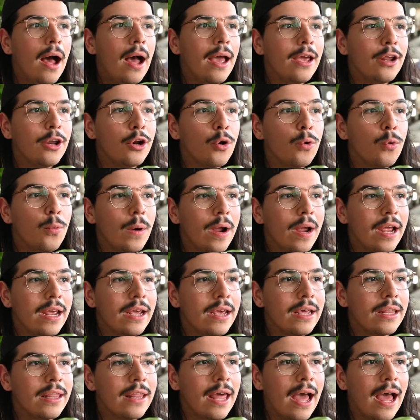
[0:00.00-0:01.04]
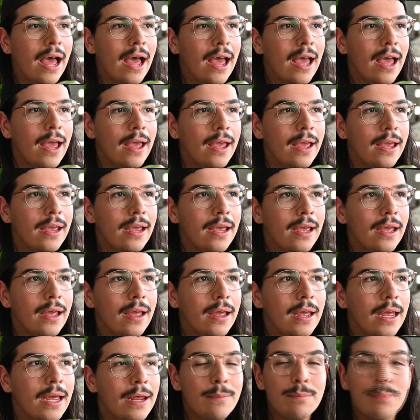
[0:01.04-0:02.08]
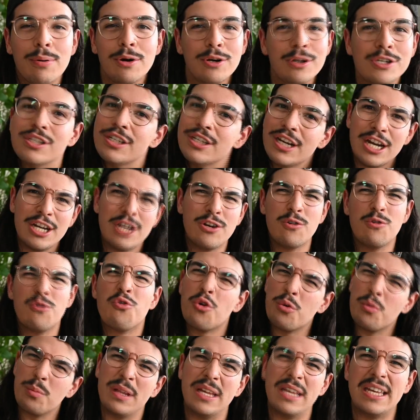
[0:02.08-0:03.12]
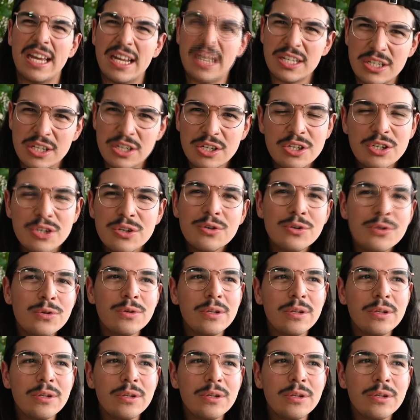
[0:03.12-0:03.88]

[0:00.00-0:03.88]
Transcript: in a way that in person I don't normally get to do.